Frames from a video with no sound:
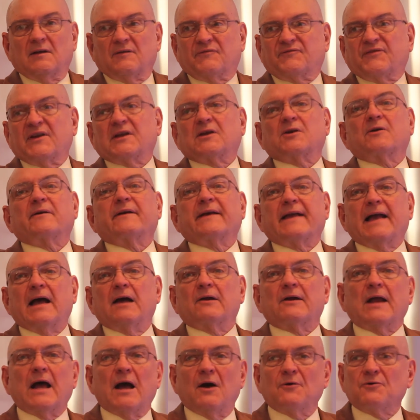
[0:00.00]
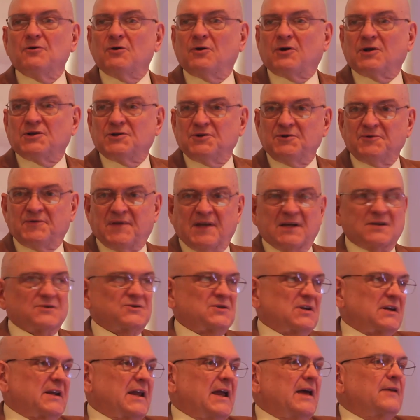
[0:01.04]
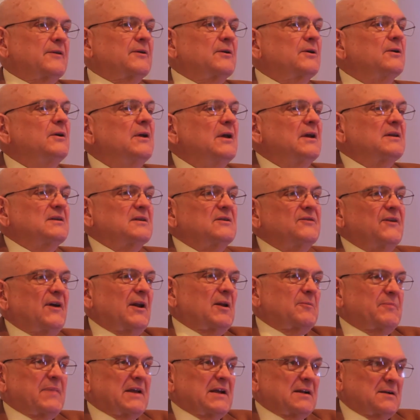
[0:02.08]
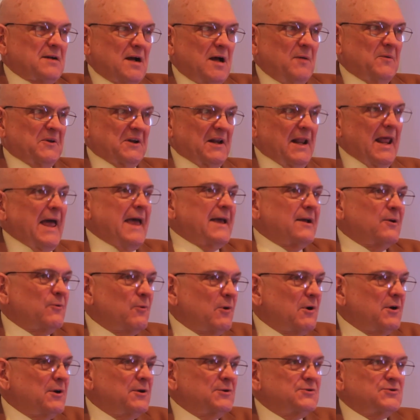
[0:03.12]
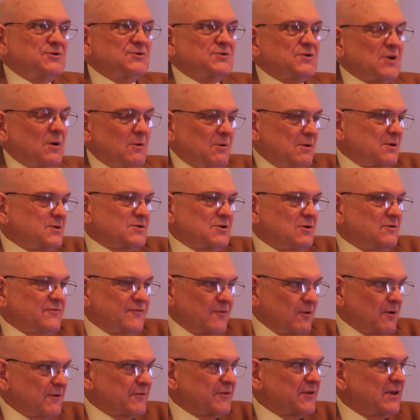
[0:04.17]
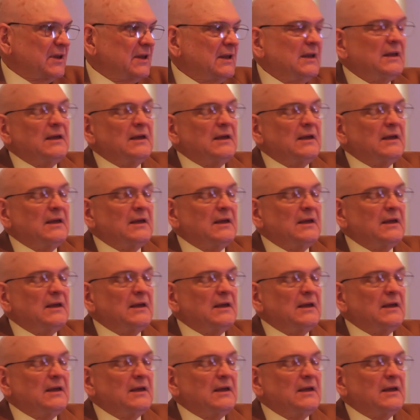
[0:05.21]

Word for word: figuring out how you can do things together, developing common language, and so on and so forth.